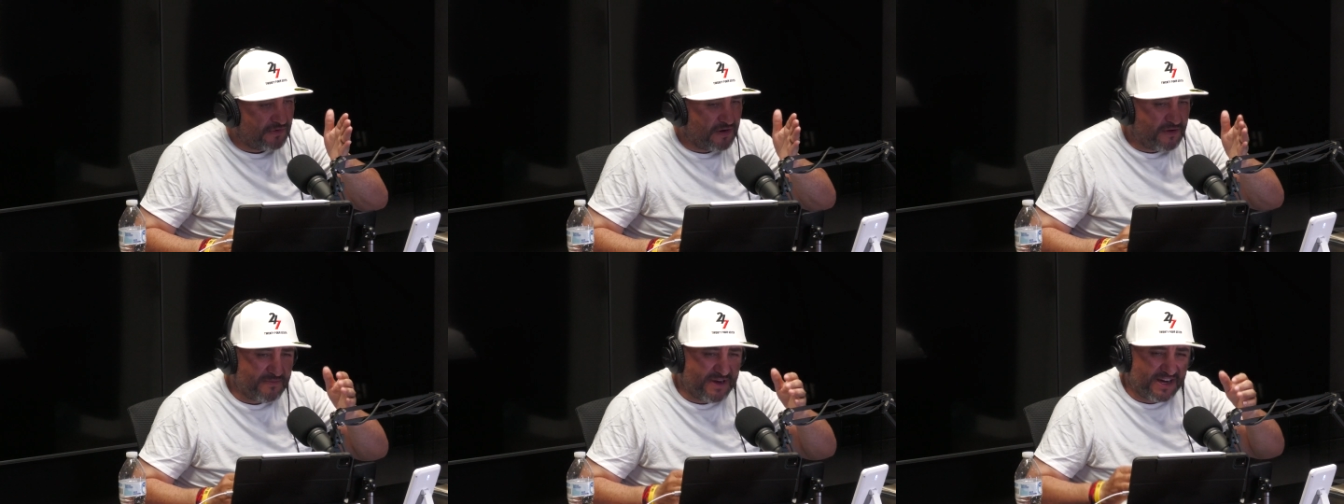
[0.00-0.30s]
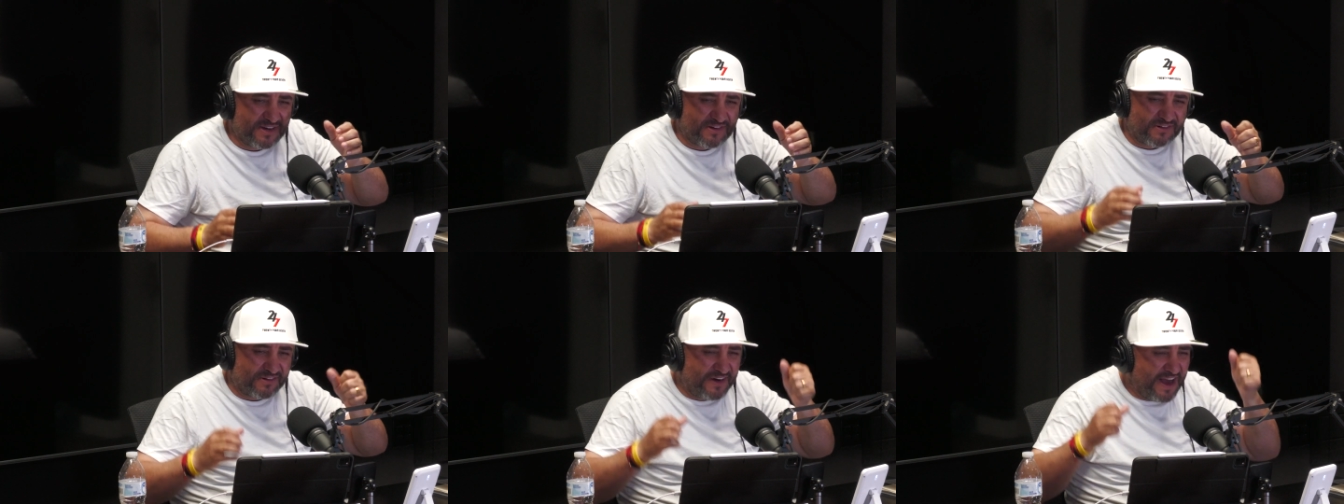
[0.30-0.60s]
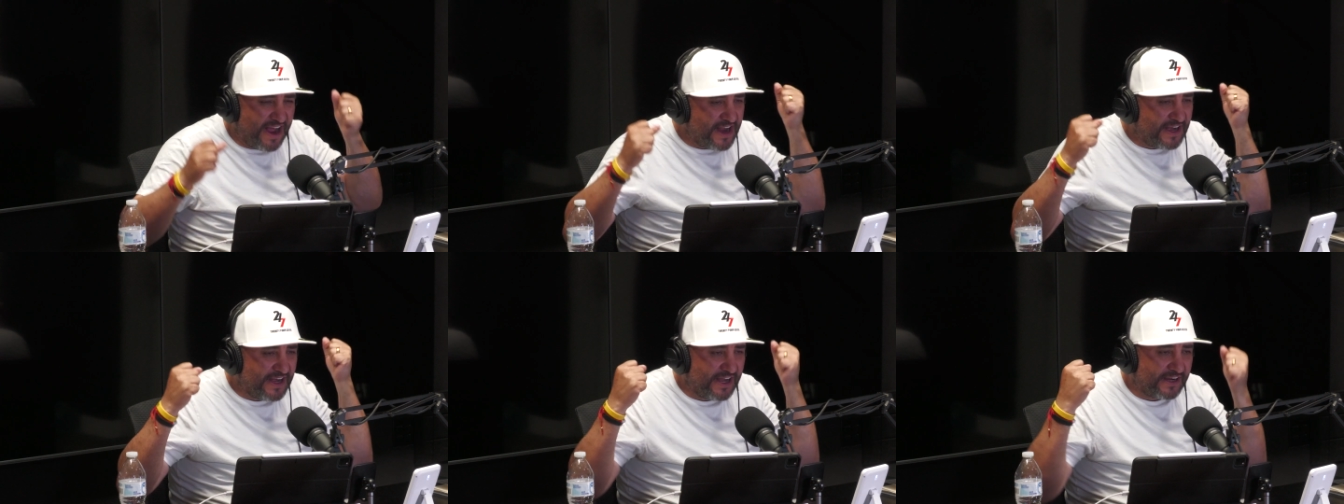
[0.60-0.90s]
room and
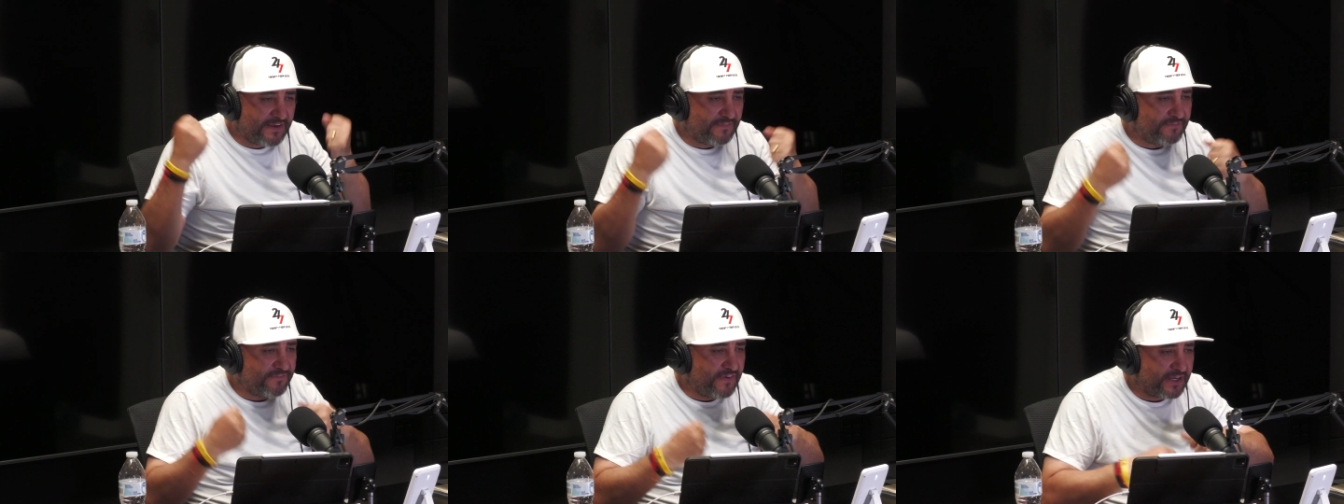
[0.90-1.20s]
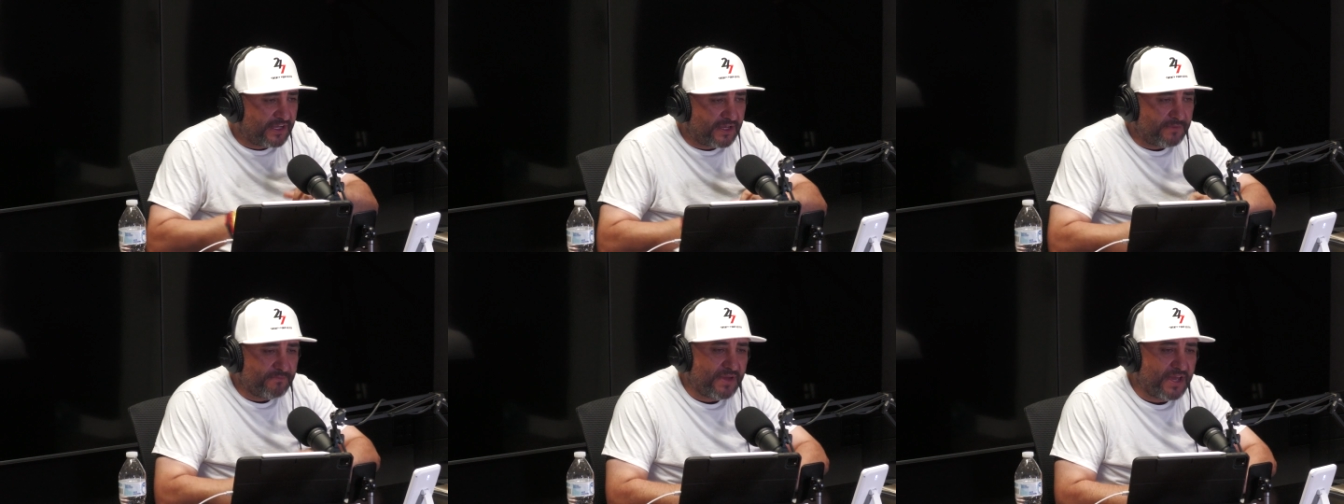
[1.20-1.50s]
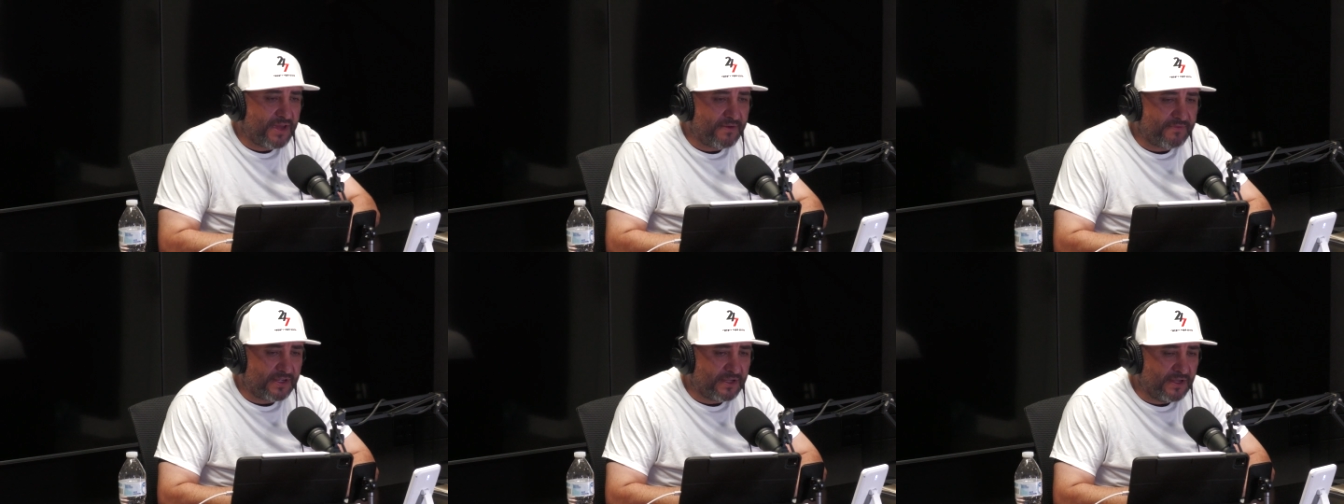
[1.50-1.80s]
cry like a fucking
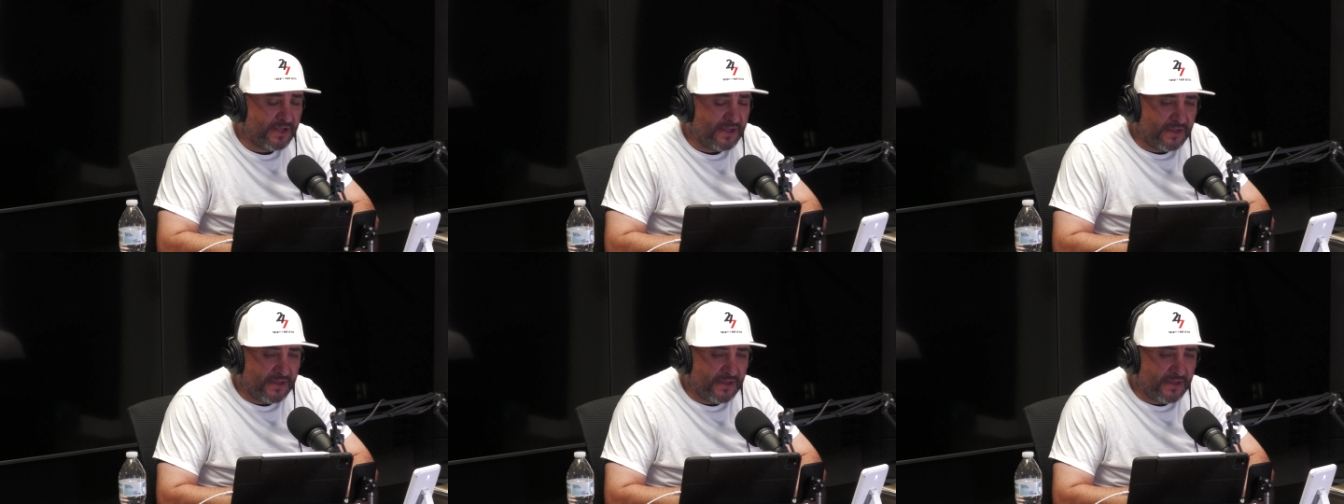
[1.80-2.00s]
baby.